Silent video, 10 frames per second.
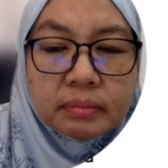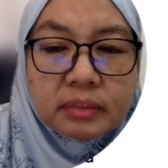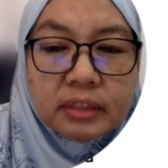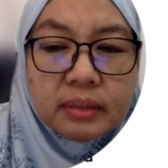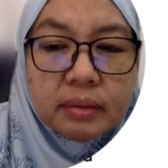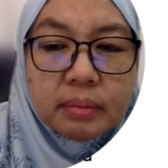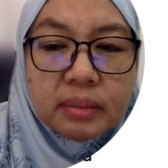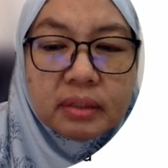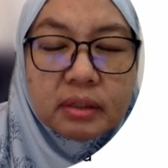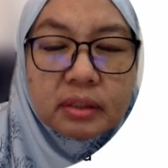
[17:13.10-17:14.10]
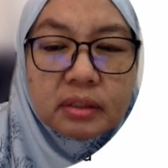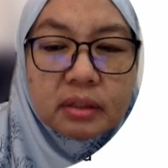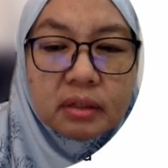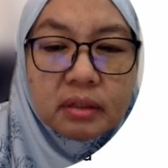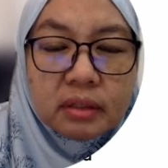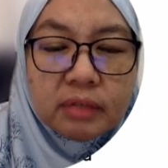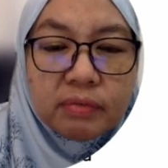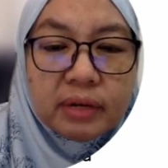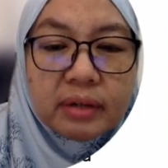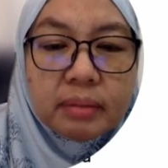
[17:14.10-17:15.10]
Yeah, because the
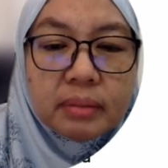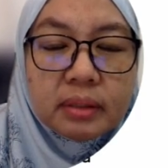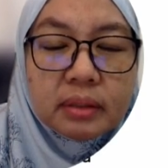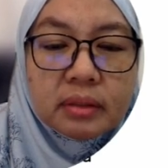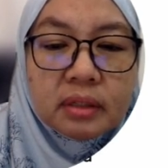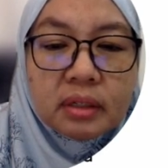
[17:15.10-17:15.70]
environment